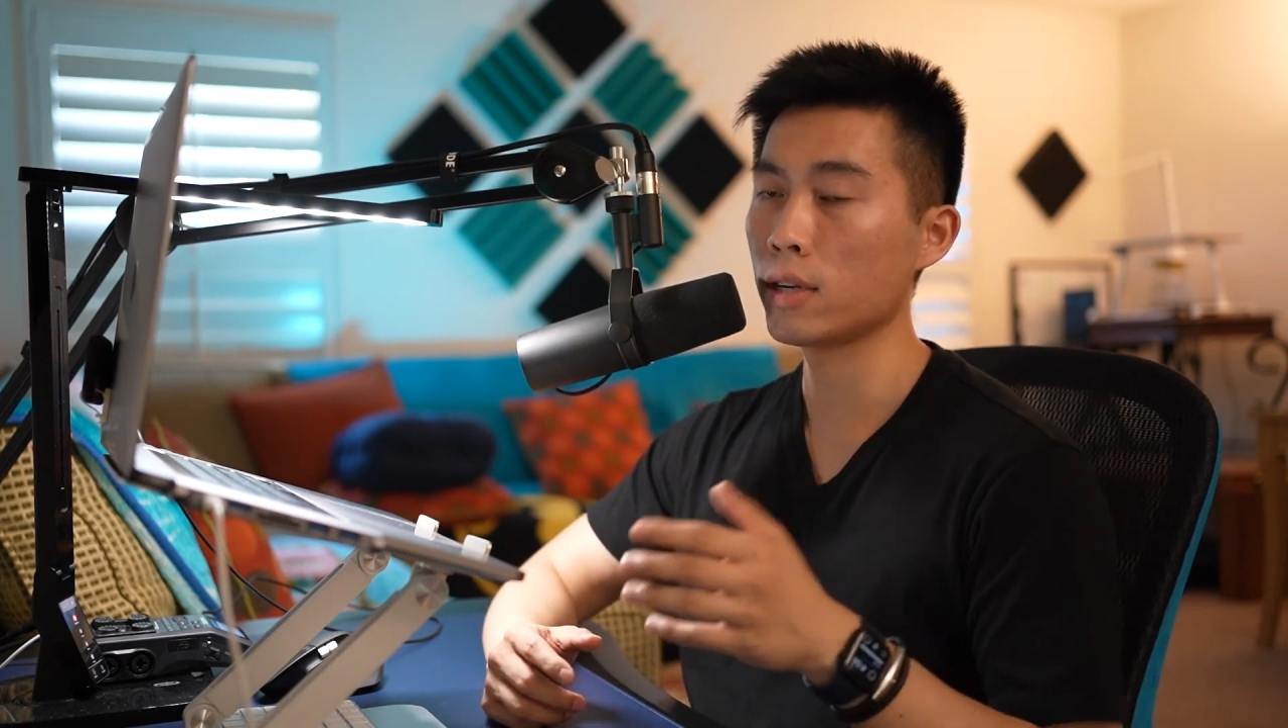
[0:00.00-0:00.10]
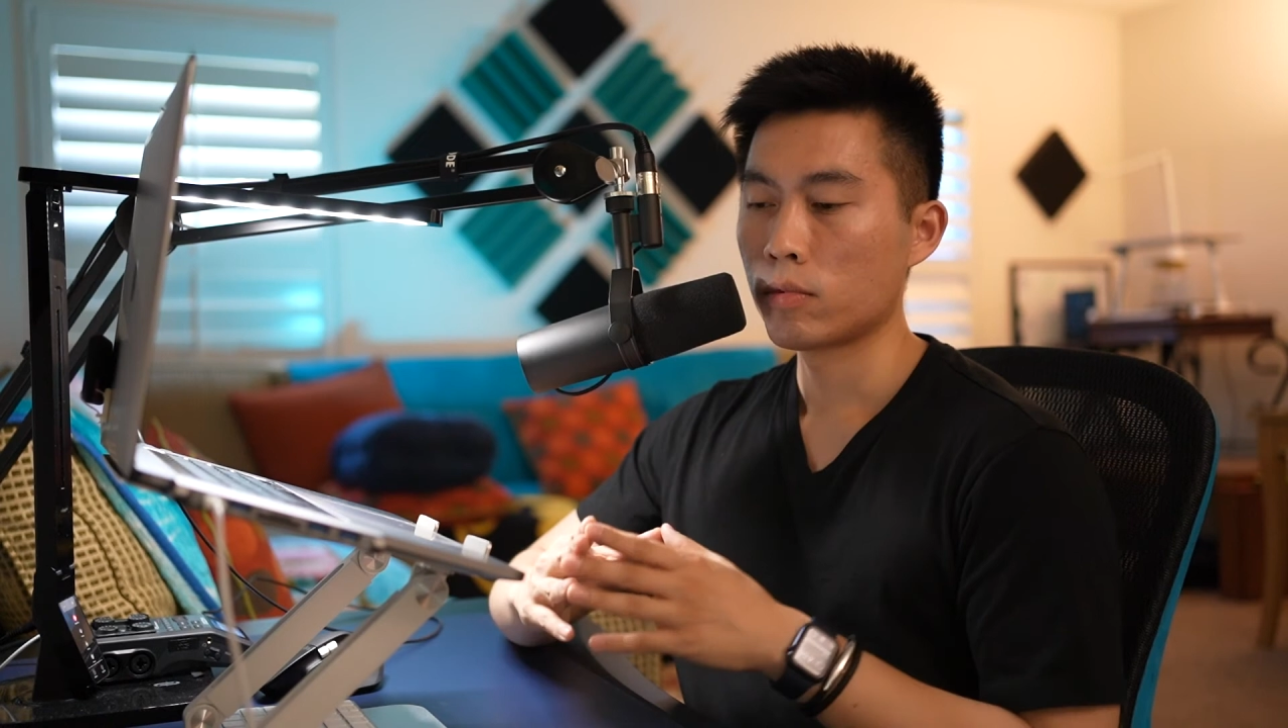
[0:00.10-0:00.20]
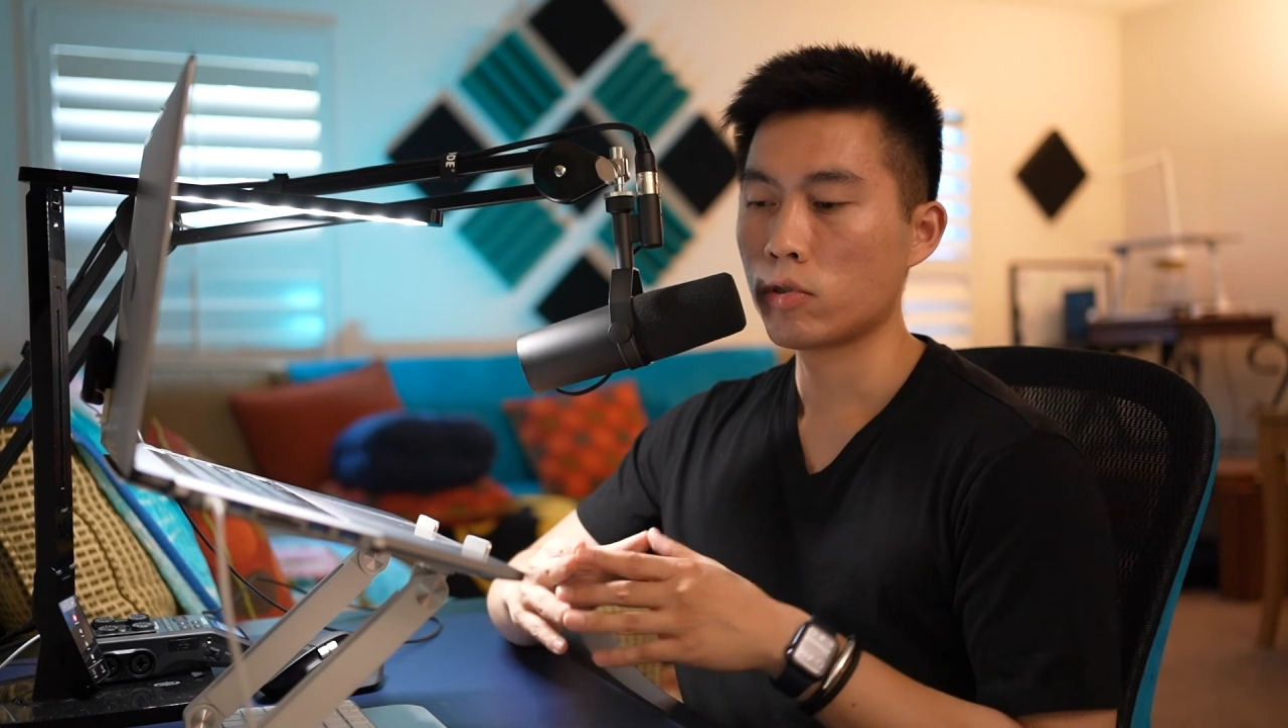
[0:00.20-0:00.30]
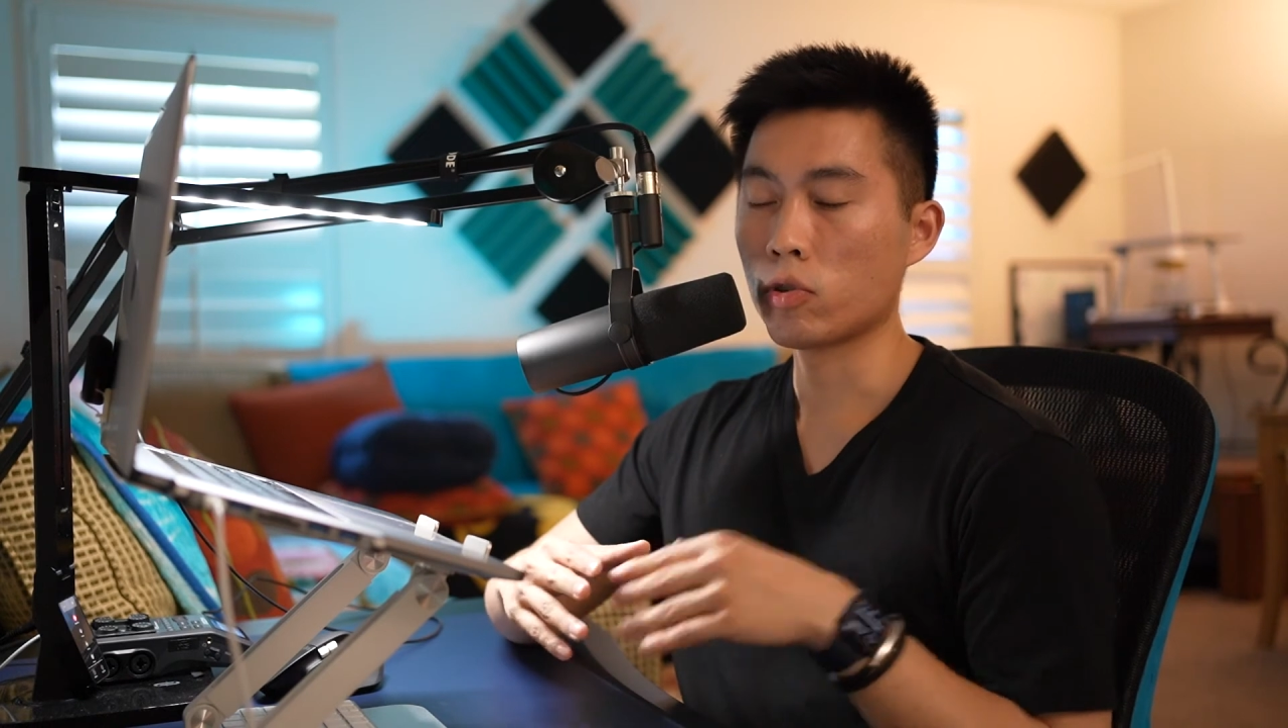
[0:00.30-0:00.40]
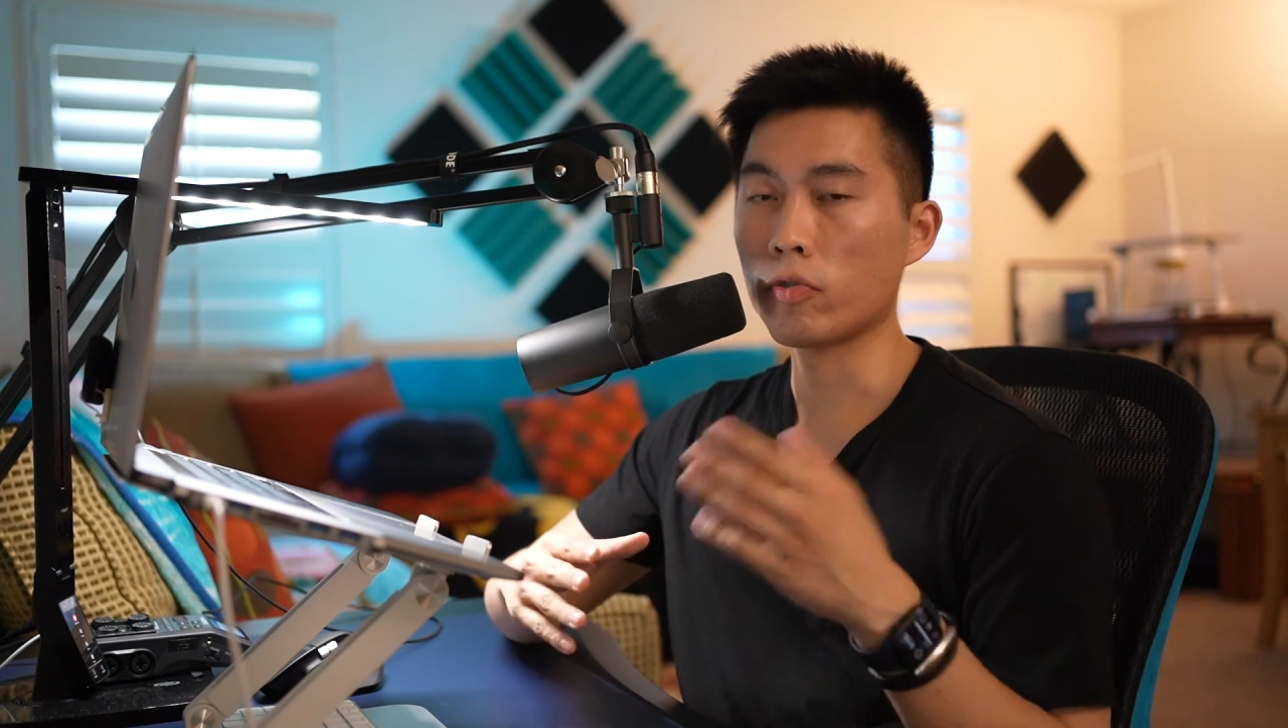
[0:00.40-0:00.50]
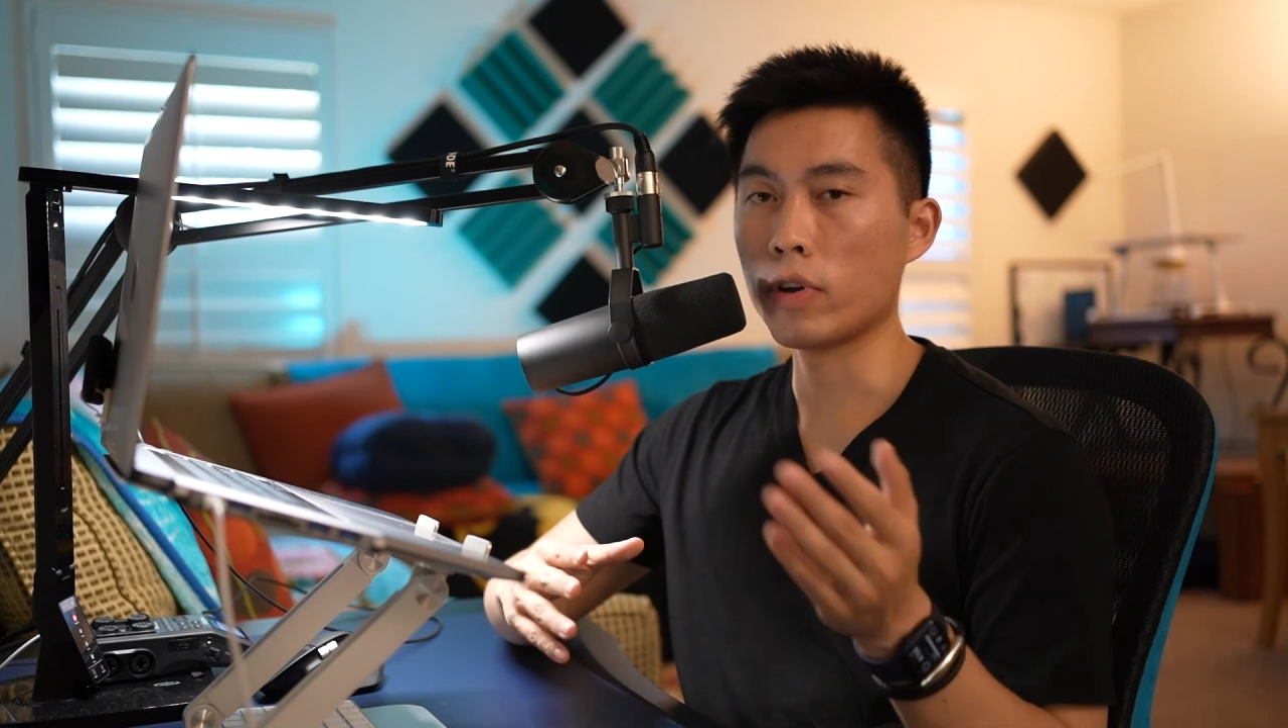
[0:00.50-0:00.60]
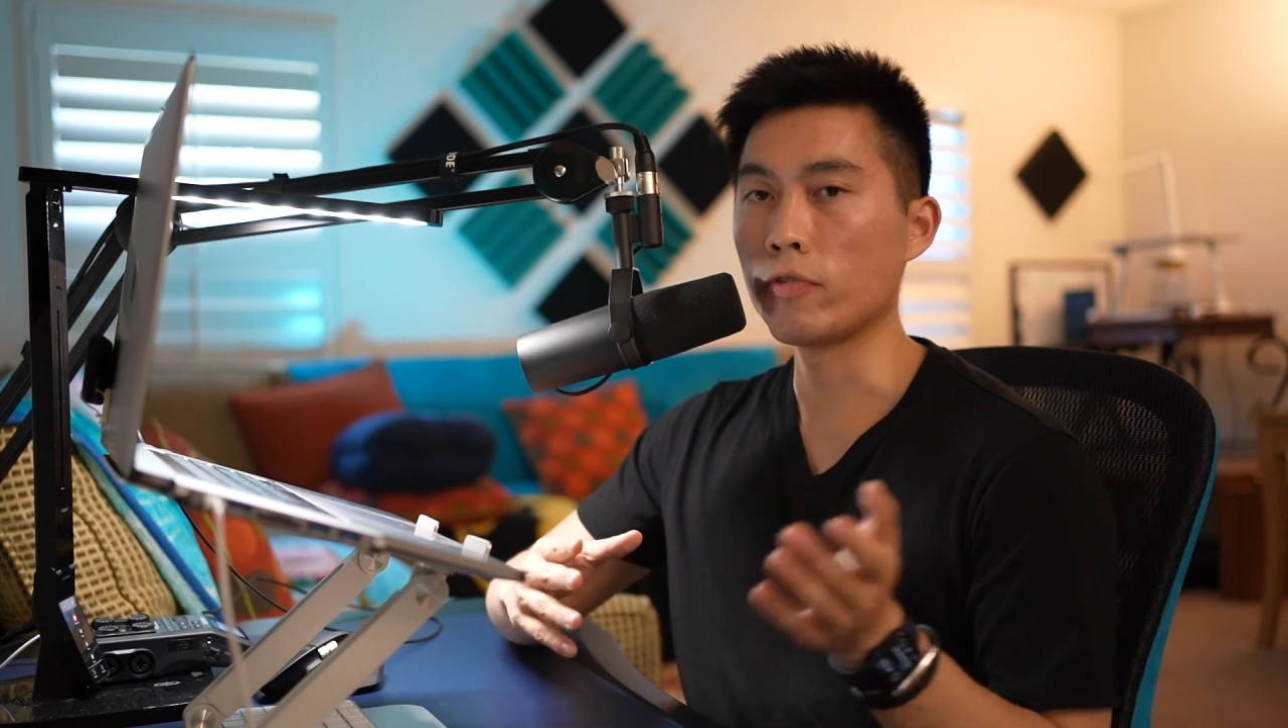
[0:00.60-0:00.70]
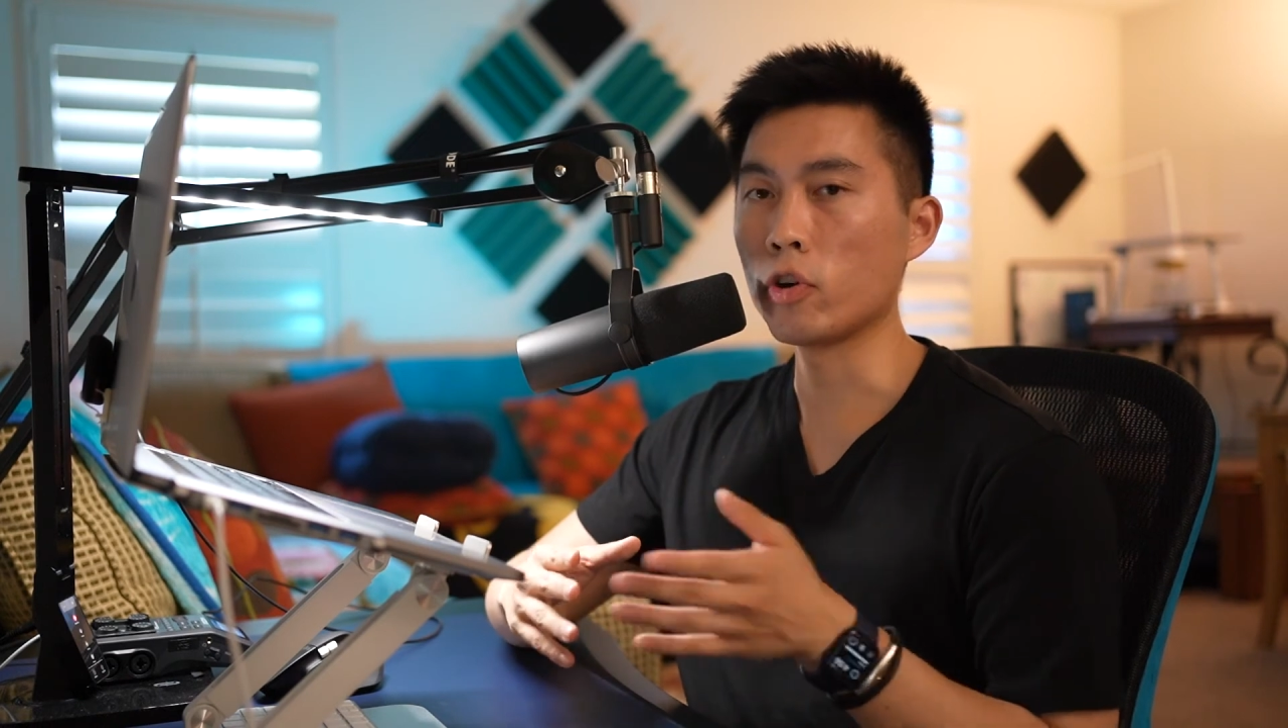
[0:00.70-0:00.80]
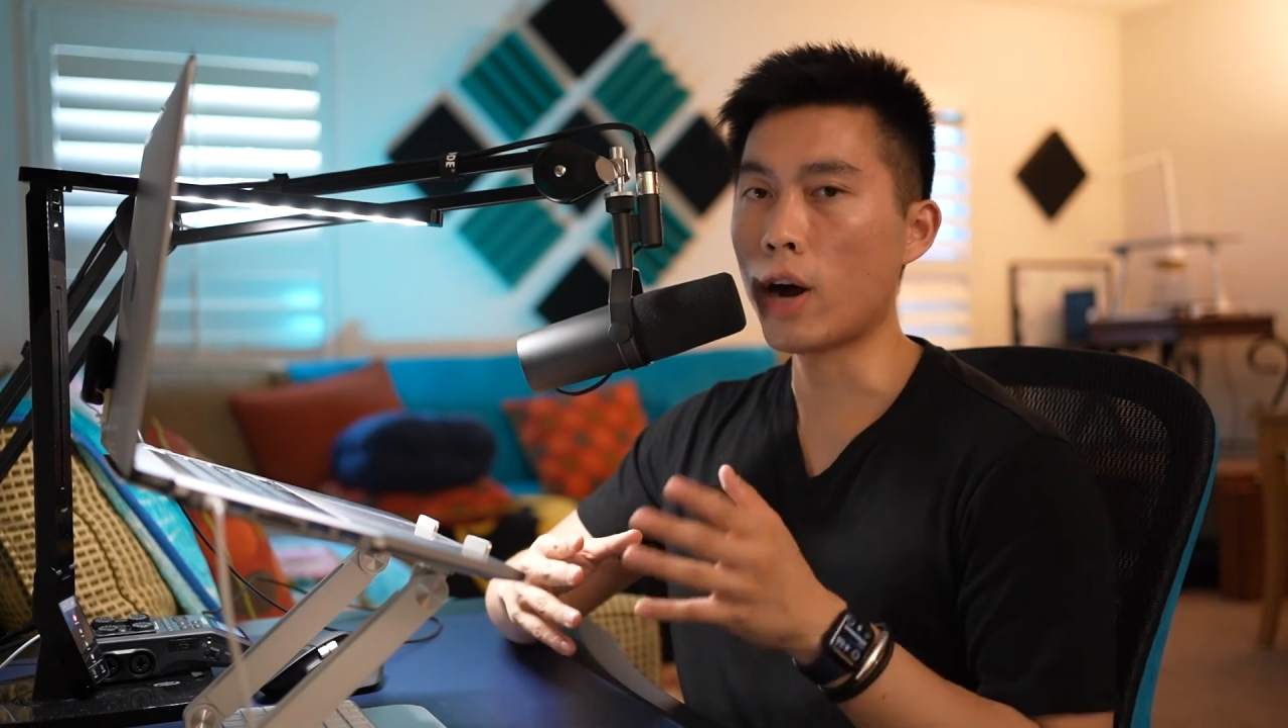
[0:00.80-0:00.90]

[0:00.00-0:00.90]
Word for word: So if you don't